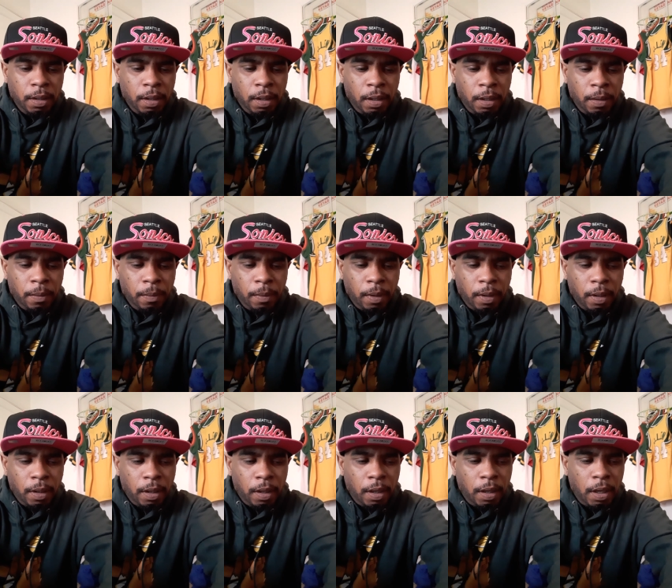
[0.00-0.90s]
um
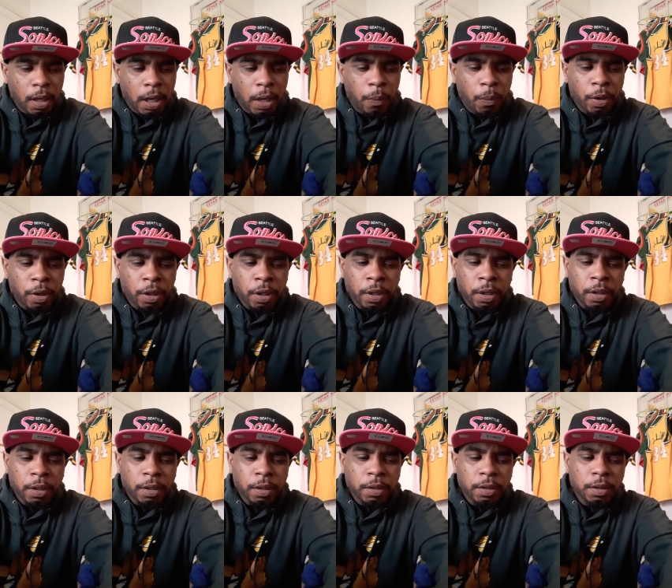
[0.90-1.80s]
I want
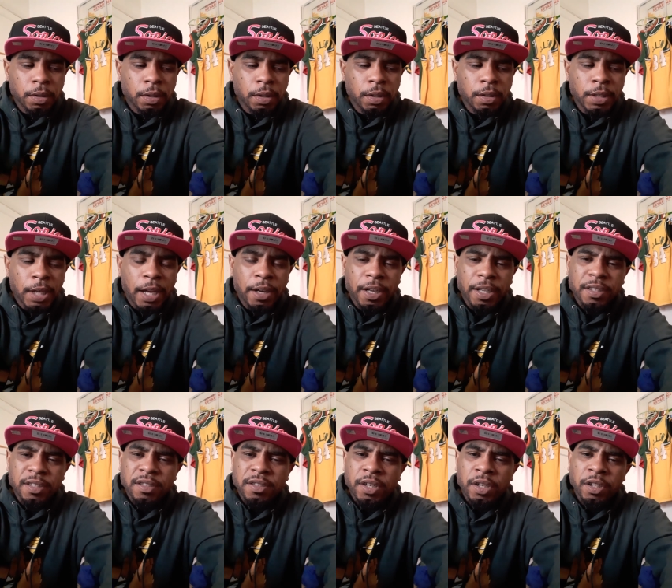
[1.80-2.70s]
to not
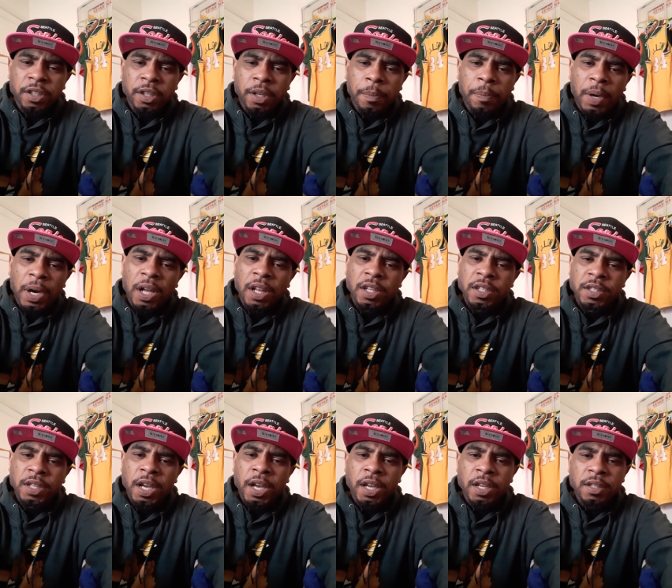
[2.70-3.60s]
necessarily
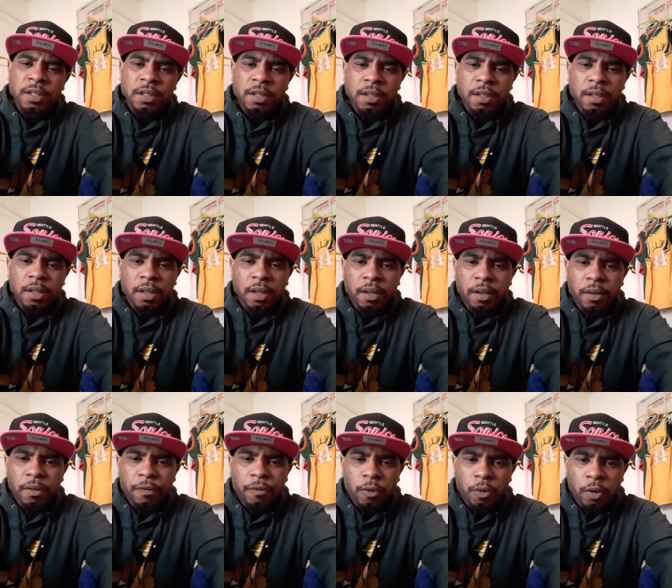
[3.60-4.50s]
apologize
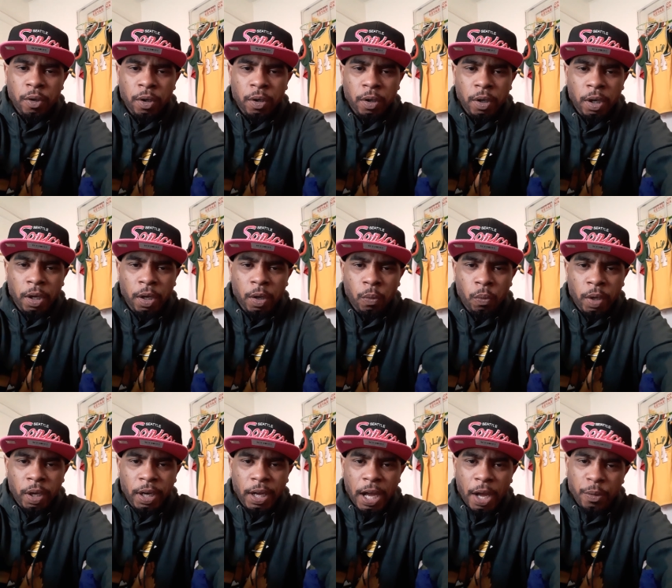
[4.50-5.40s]
for uh,
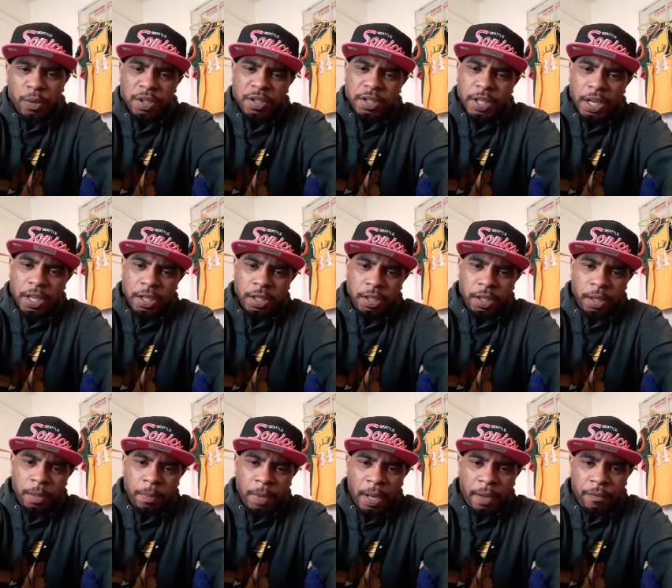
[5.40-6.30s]
what I was stating
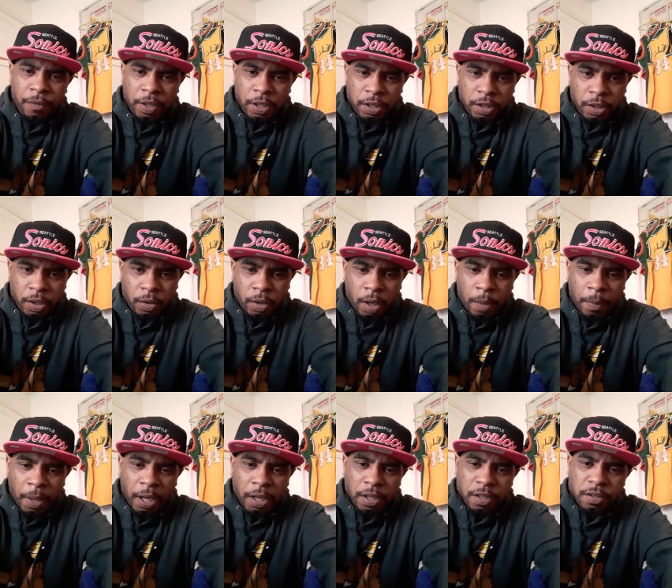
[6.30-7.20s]
in my video on
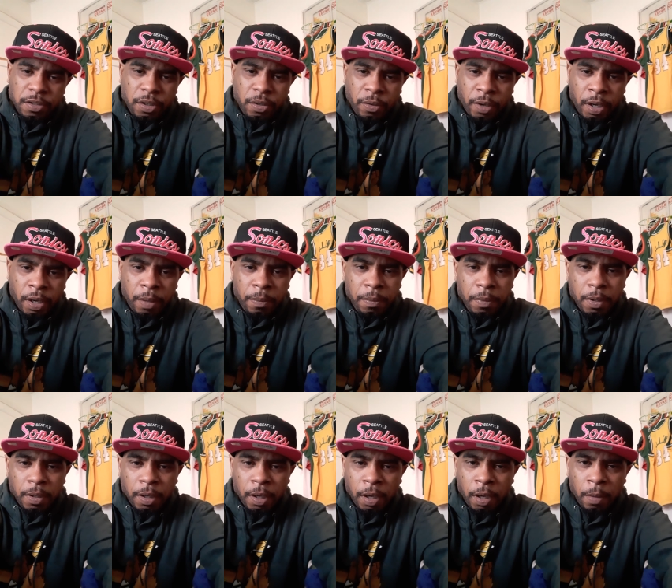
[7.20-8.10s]
my Instagram
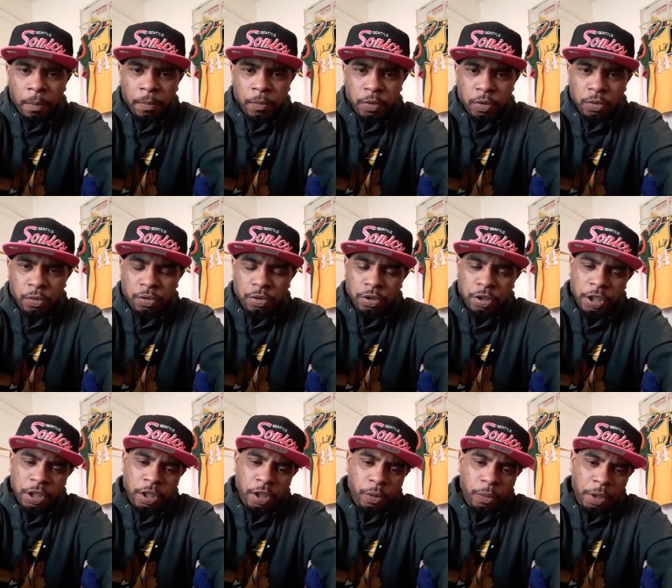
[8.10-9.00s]
um, due to
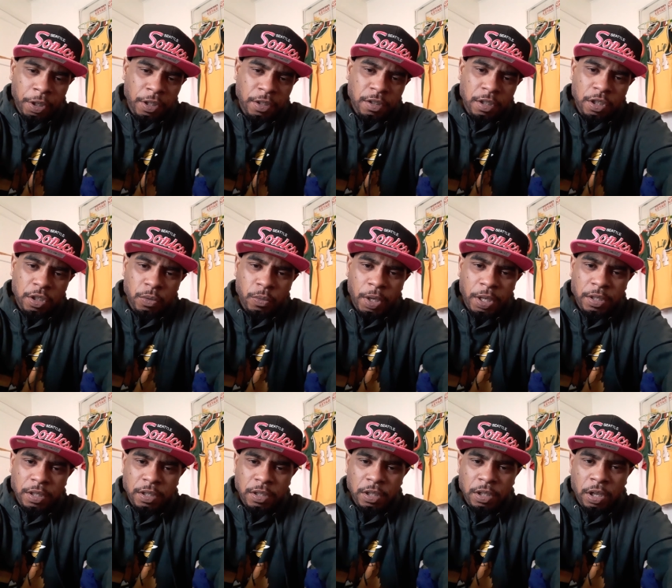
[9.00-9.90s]
the arena
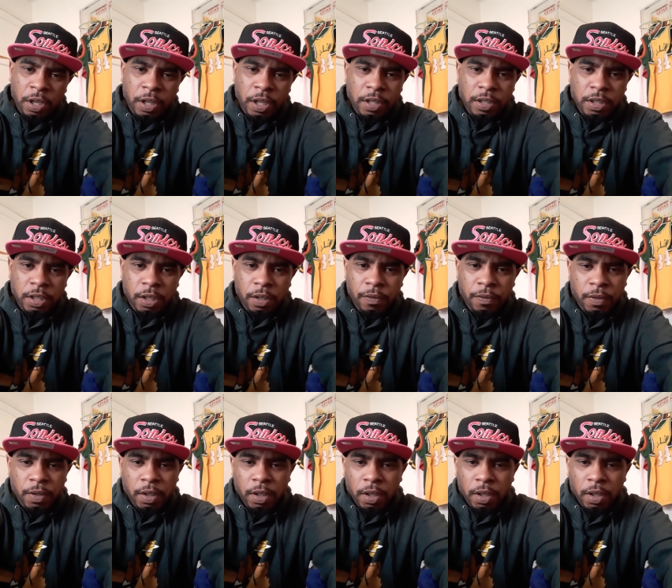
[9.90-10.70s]
situations and all that stuff.